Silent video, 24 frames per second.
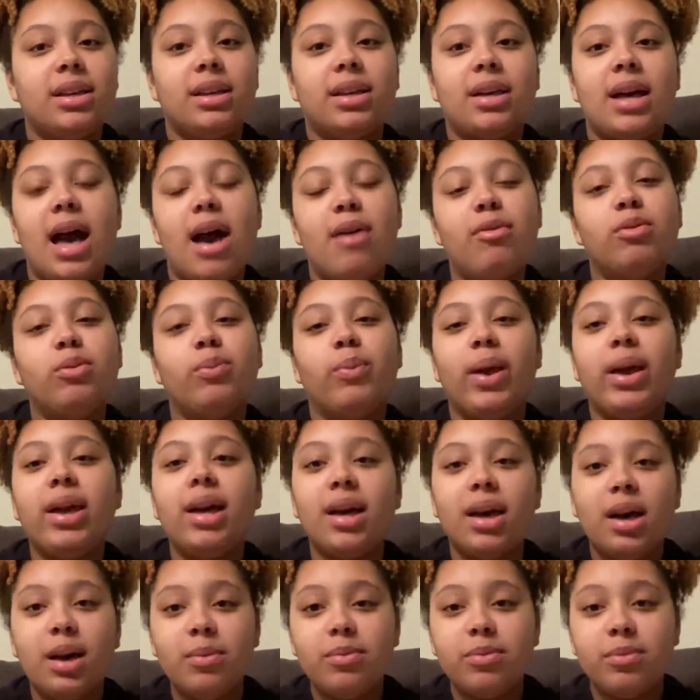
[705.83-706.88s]
I would wake
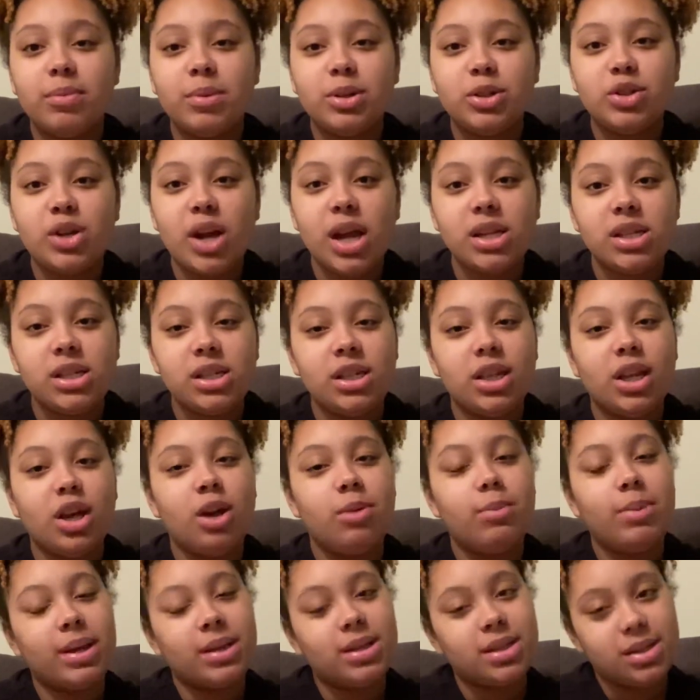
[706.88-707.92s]
up from a contraction and then go
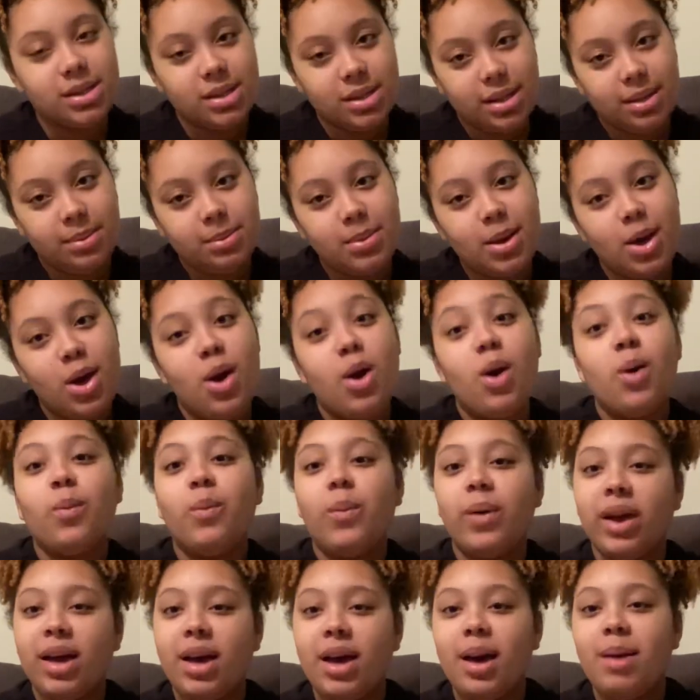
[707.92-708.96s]
back to sleep.
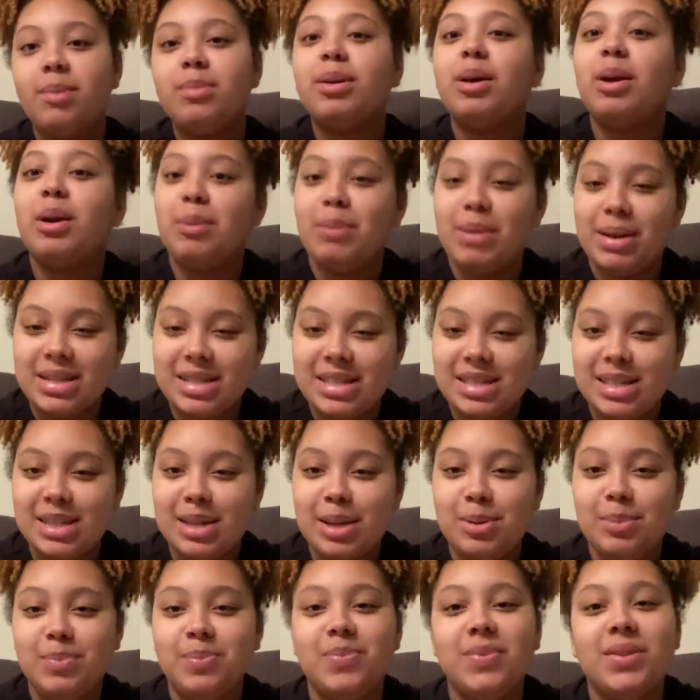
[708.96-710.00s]
Wake up, then go back to sleep.
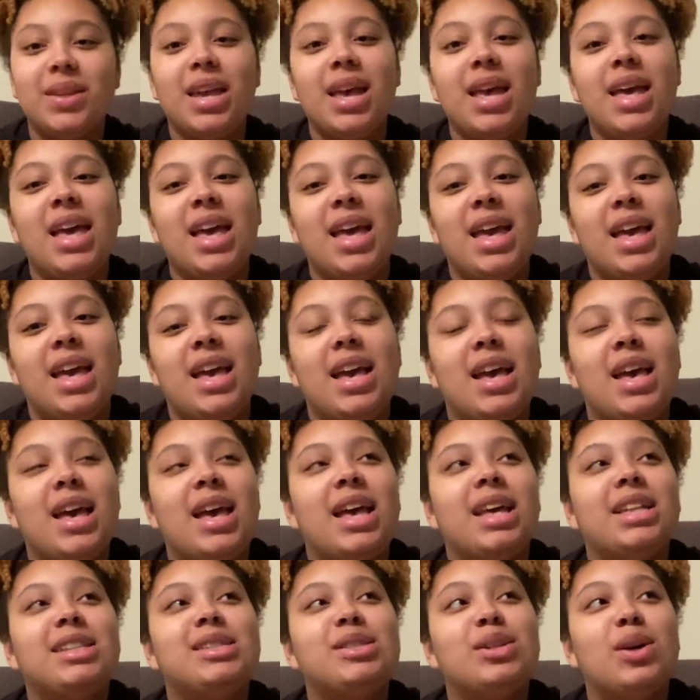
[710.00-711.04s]

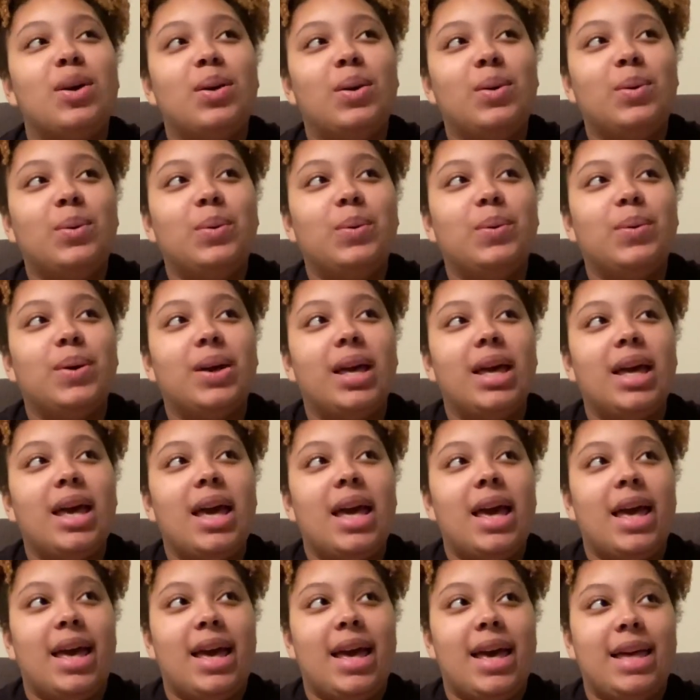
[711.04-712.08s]
So
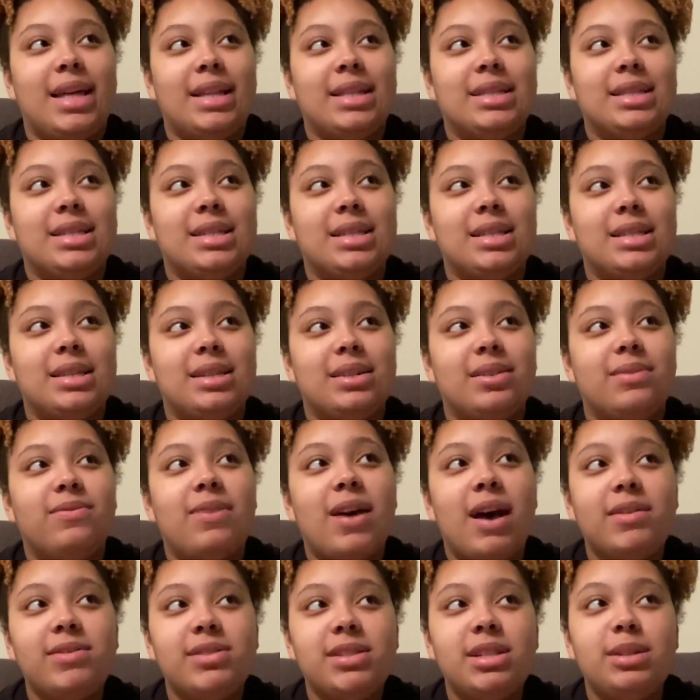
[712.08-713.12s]
at
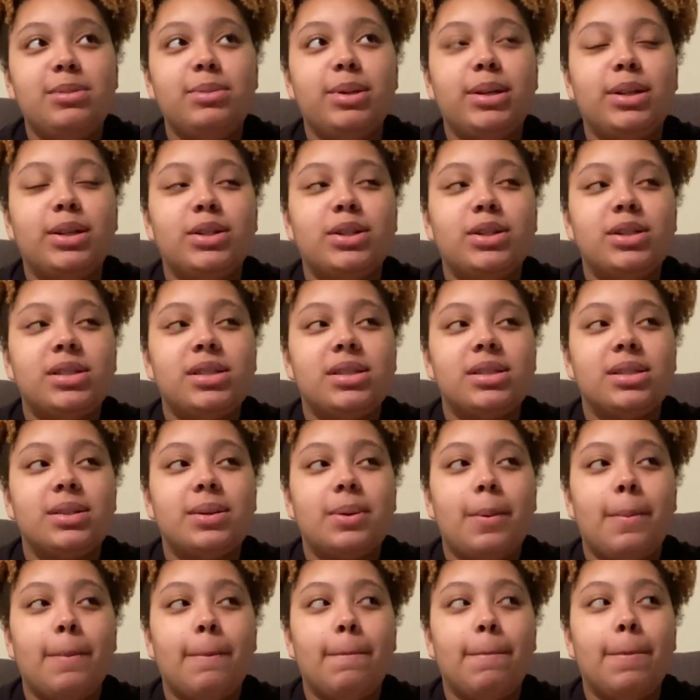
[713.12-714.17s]
5 centimeters,
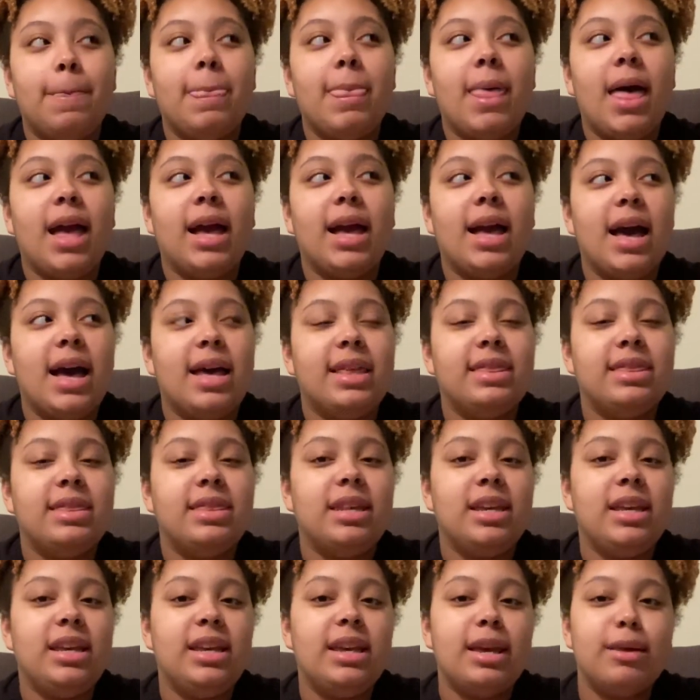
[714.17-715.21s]
I got
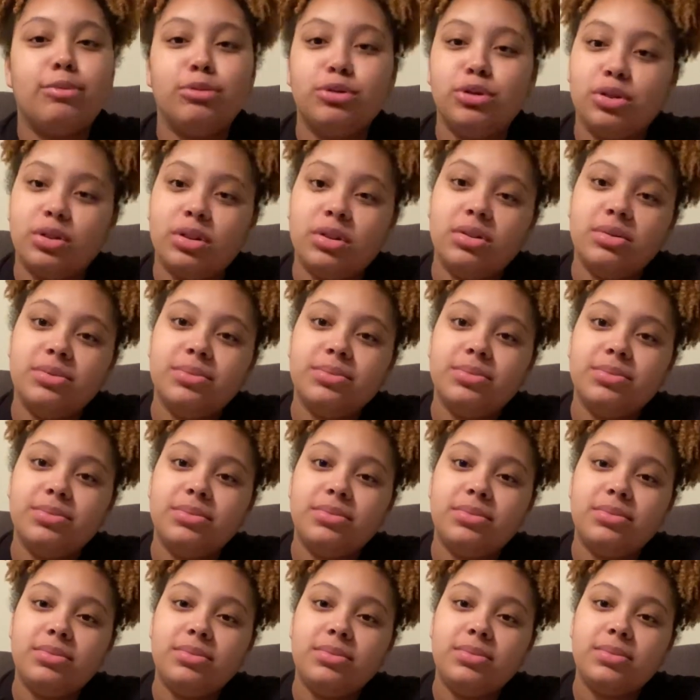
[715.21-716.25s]
the epidural,
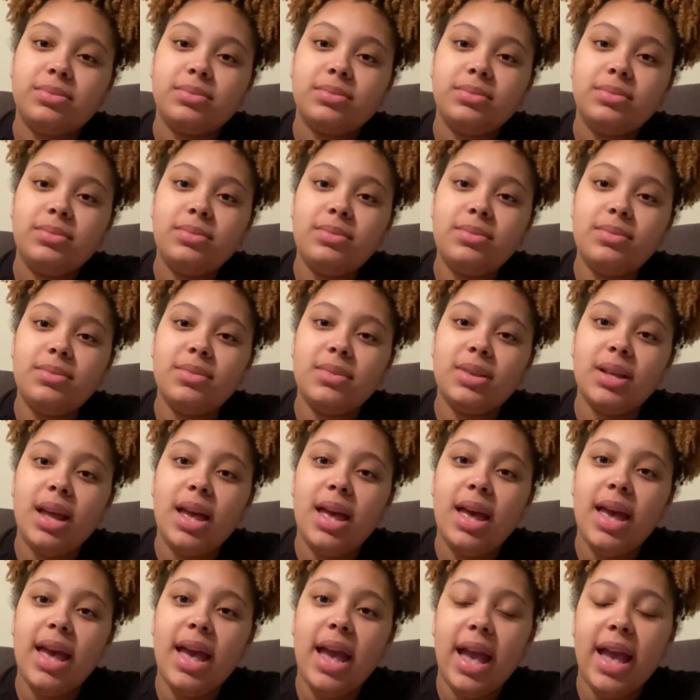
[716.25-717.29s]

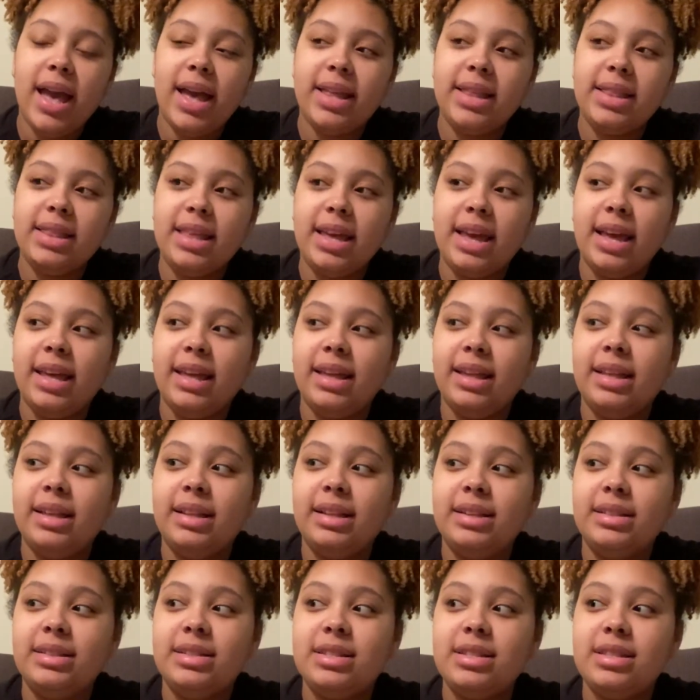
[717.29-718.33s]
and they
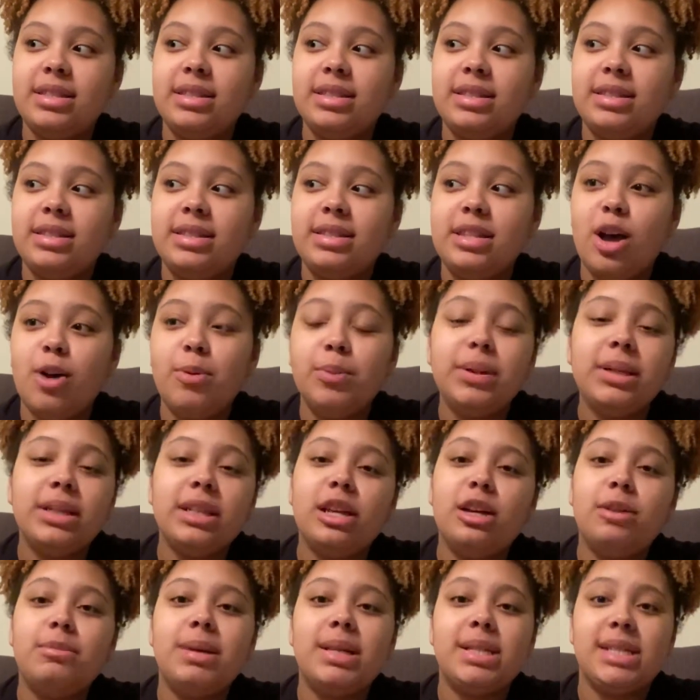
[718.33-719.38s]
told me to lay
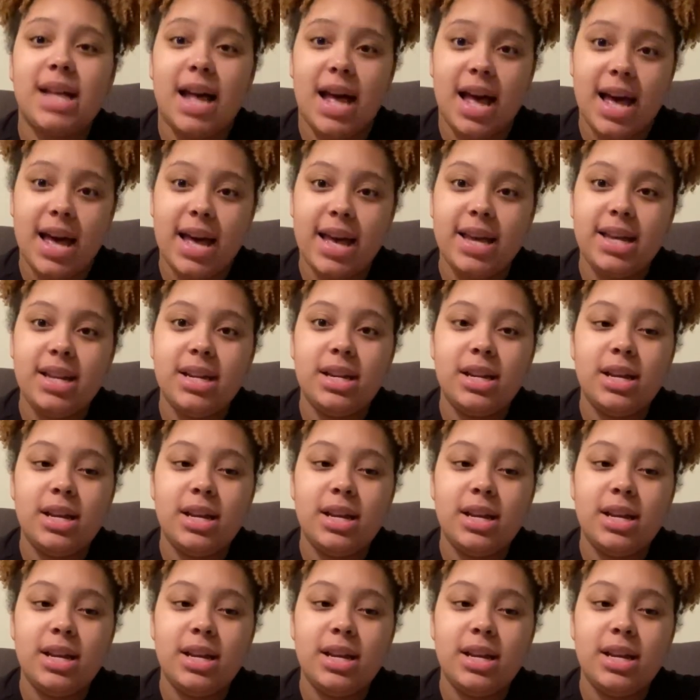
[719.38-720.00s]
on my side,